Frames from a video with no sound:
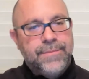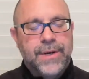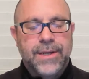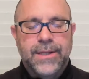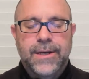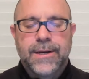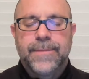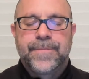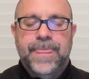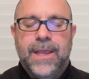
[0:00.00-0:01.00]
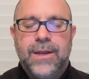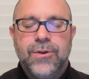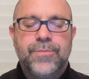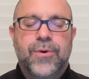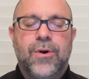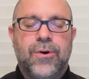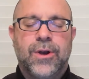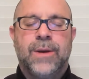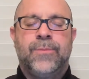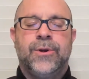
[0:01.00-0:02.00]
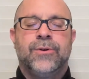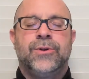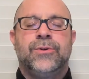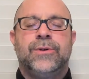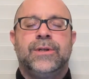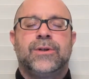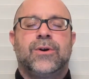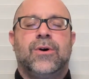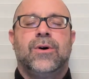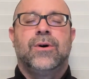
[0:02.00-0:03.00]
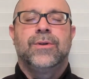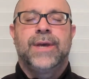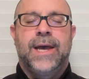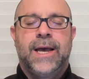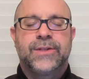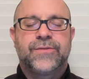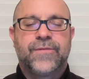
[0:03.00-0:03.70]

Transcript: But a new program we are doing called Hats